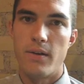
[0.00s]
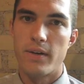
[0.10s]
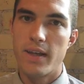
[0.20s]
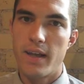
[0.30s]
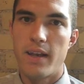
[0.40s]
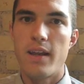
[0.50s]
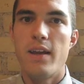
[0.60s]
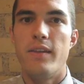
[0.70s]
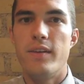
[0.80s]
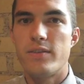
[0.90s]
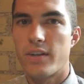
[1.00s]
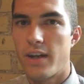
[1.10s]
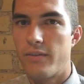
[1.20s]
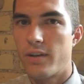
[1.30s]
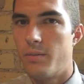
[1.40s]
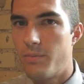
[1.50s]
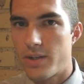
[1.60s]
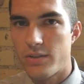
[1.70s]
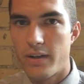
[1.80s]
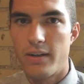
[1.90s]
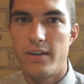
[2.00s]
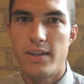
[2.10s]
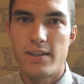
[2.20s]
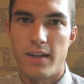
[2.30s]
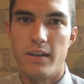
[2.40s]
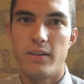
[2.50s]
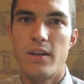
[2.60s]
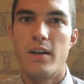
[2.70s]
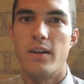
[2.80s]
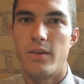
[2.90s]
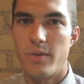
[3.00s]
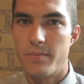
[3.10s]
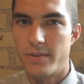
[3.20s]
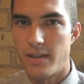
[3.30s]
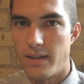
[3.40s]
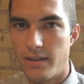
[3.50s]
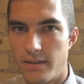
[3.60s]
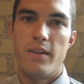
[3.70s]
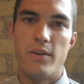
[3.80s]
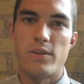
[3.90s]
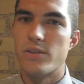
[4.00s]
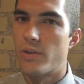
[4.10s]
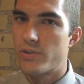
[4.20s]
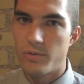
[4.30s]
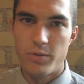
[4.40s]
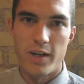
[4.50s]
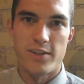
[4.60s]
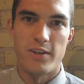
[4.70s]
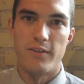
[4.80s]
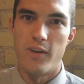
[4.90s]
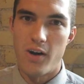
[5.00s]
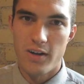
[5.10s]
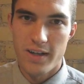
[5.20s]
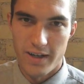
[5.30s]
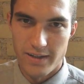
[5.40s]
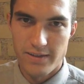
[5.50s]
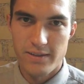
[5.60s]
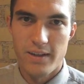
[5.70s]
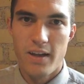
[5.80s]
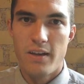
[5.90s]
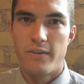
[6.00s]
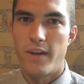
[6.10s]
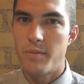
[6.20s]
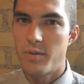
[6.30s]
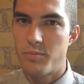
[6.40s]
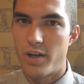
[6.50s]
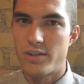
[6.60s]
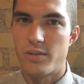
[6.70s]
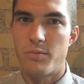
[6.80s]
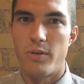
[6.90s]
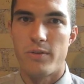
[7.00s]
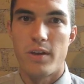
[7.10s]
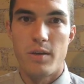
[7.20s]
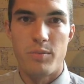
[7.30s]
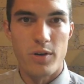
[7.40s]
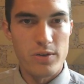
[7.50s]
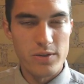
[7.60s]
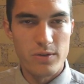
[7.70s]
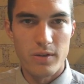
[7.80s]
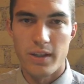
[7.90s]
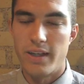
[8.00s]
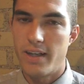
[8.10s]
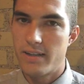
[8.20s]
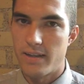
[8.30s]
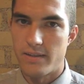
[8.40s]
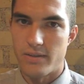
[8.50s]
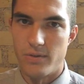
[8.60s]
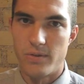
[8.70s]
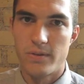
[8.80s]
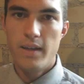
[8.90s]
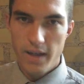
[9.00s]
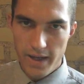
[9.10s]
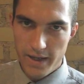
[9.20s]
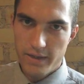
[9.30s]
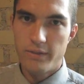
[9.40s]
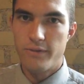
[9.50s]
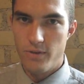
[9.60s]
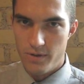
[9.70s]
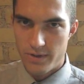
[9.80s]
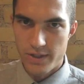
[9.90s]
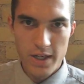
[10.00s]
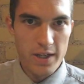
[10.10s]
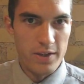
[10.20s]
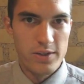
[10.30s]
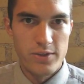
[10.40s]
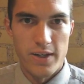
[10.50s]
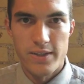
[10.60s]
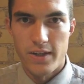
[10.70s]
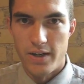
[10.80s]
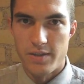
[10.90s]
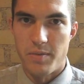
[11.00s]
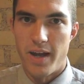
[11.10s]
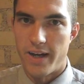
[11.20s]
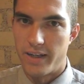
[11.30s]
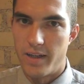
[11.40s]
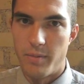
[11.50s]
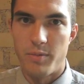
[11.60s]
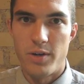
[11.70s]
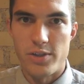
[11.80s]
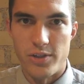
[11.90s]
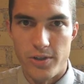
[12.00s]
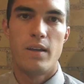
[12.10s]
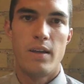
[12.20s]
Now again, these are covered in much greater detail on the website. There is social pressure of all kinds, family pressure both pro-school and anti-school, and of course, the stress caused by academic pressure.